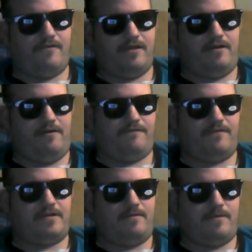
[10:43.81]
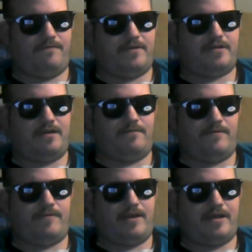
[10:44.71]
really hard for some of us to
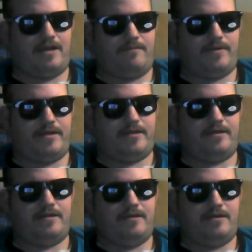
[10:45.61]
come up with that kind of money.